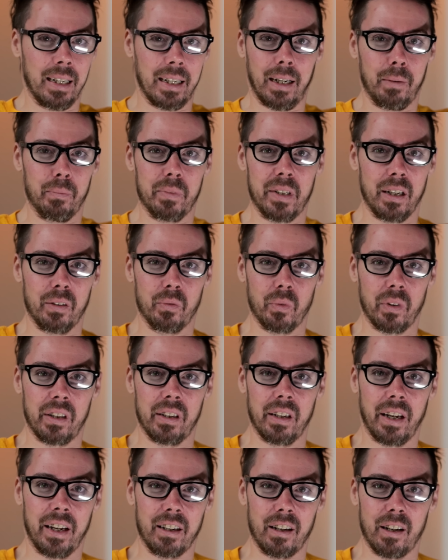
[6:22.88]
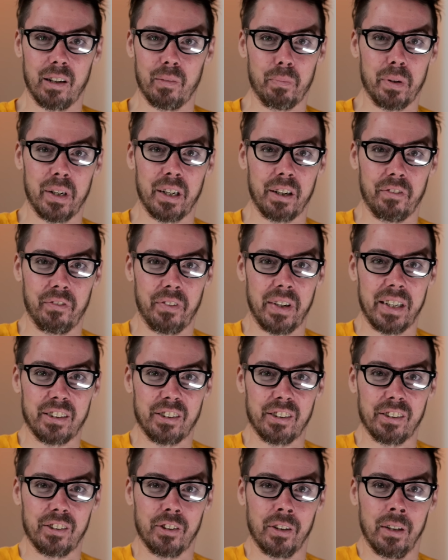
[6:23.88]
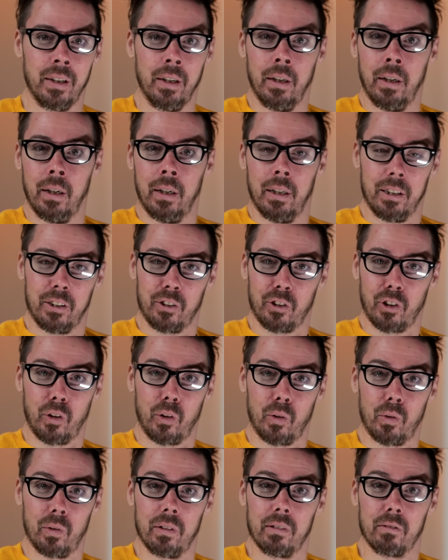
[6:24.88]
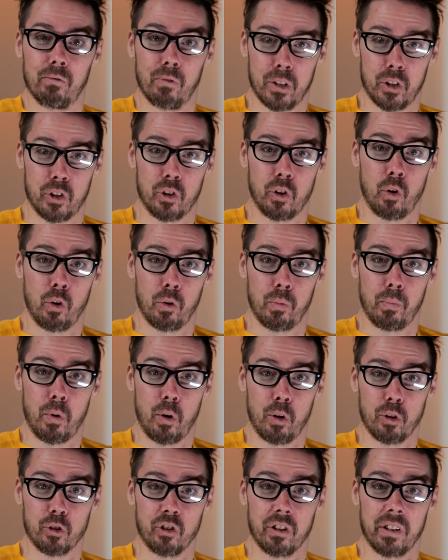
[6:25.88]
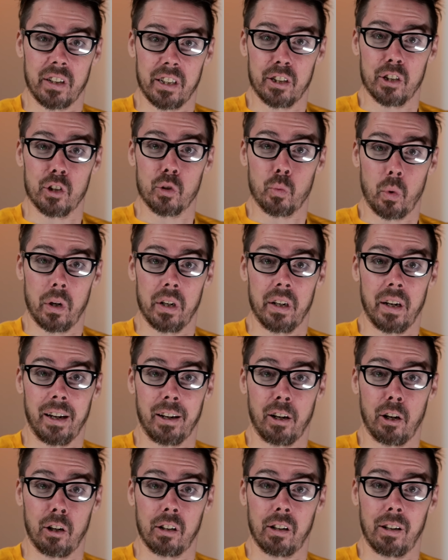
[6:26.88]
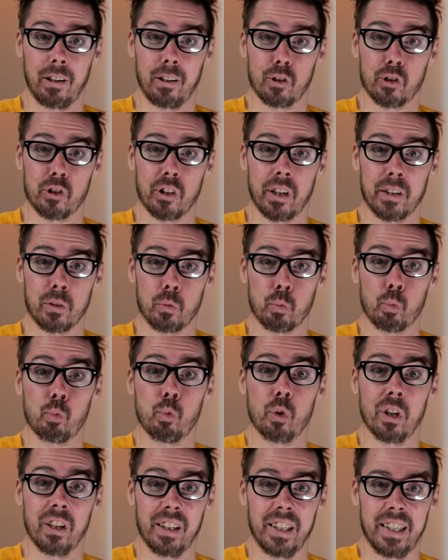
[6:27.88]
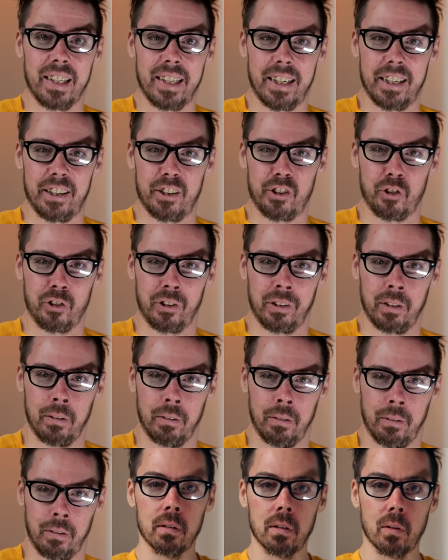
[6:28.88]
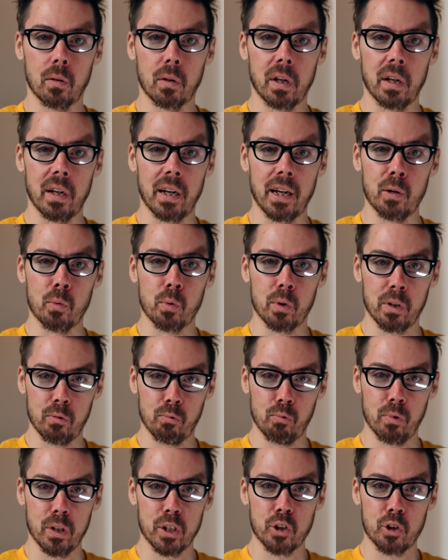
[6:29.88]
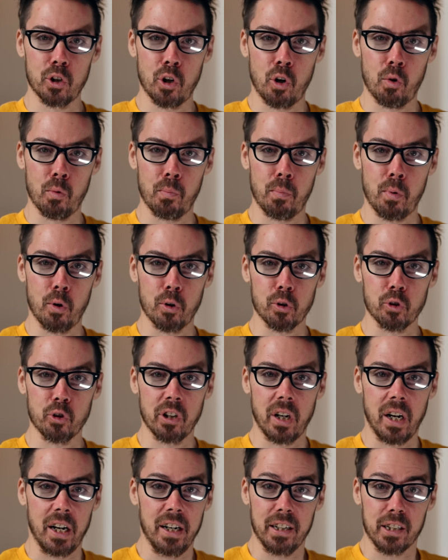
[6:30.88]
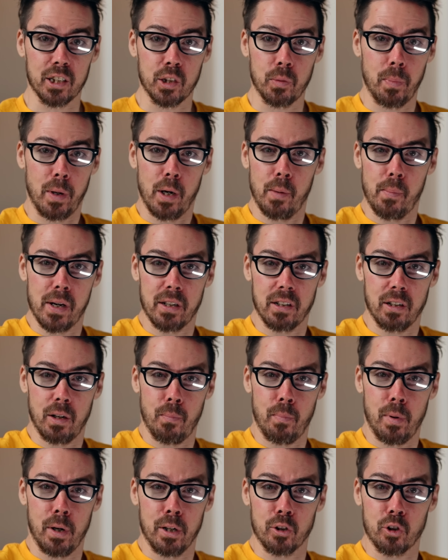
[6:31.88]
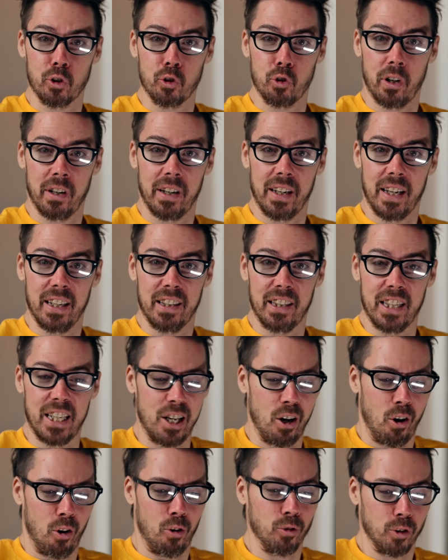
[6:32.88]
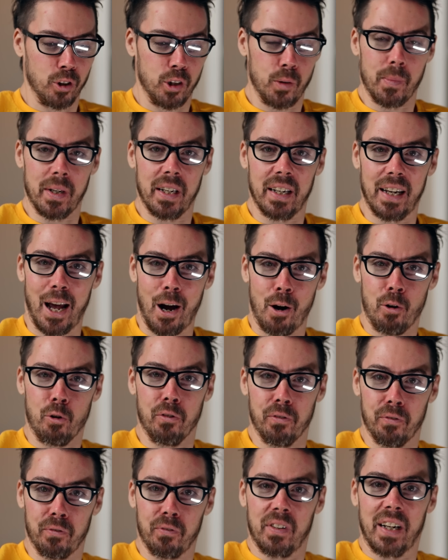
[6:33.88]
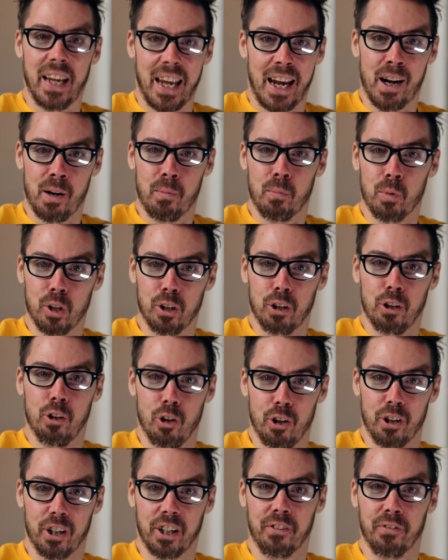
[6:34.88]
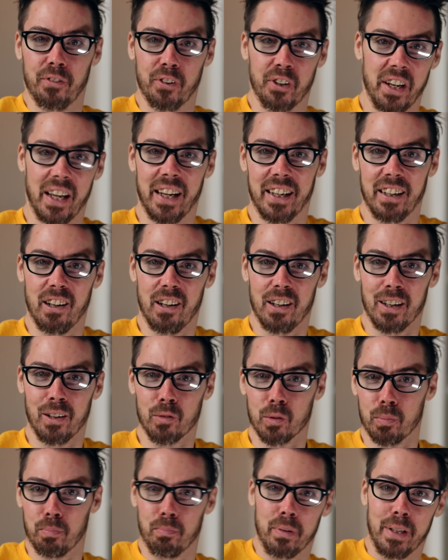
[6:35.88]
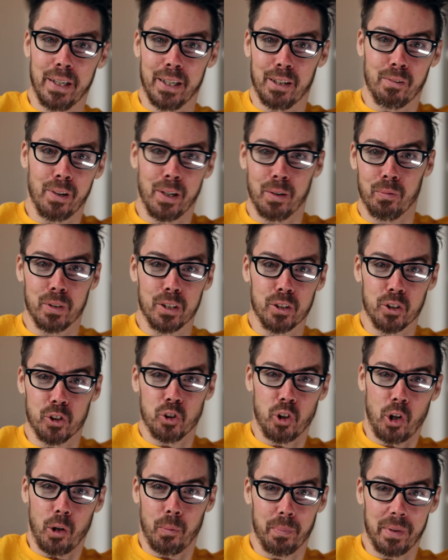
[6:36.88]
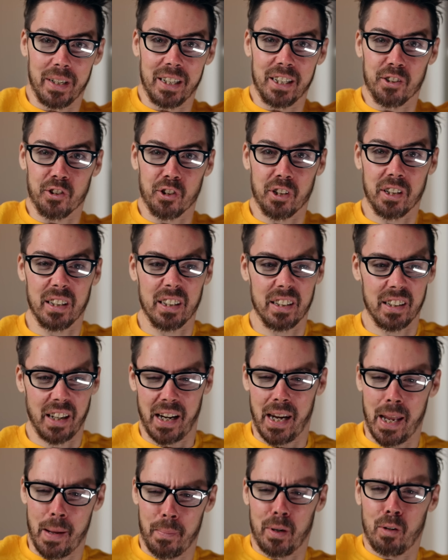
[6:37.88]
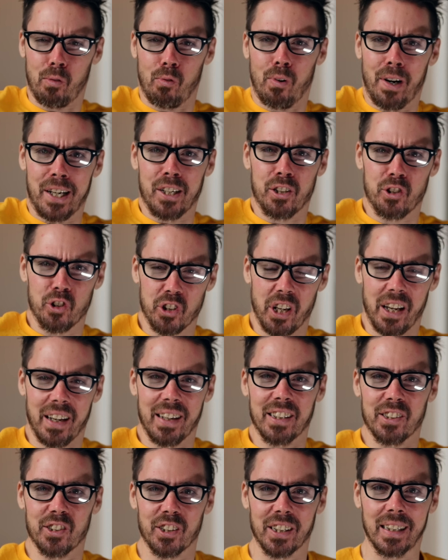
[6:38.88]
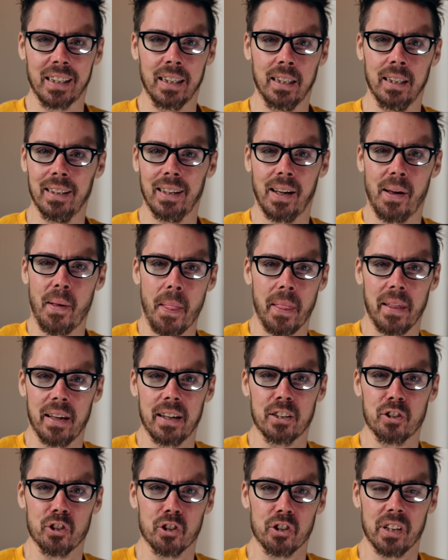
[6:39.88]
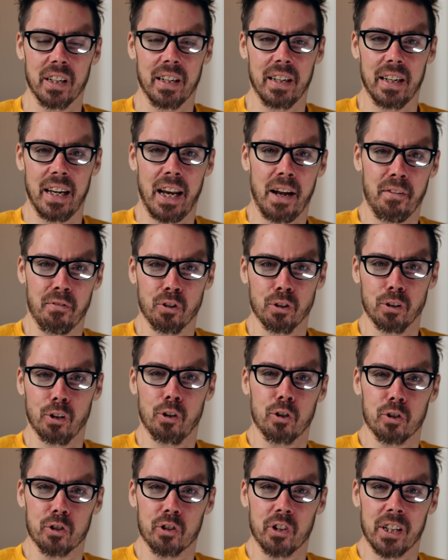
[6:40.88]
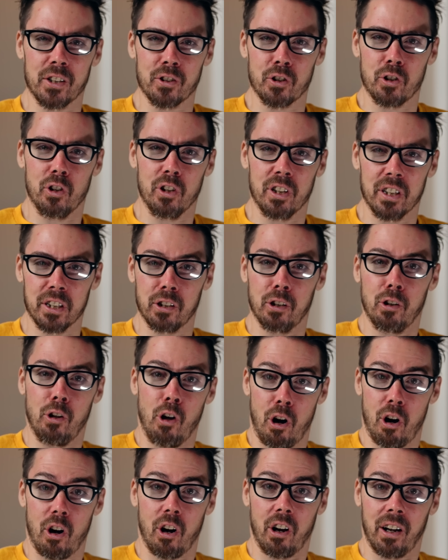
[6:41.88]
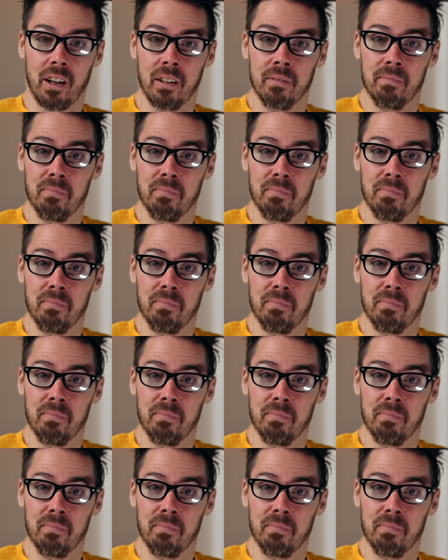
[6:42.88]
and I'm done with Nikon pink faces. So, rich tone portrait, this is what Nikon color science really is. Okay, now we're in rich tone portrait. I experimented a bunch trying to get the ultimate out of camera look for Nikon. I was playing around with sharpness and dynamic range settings, and it never looks as good as log,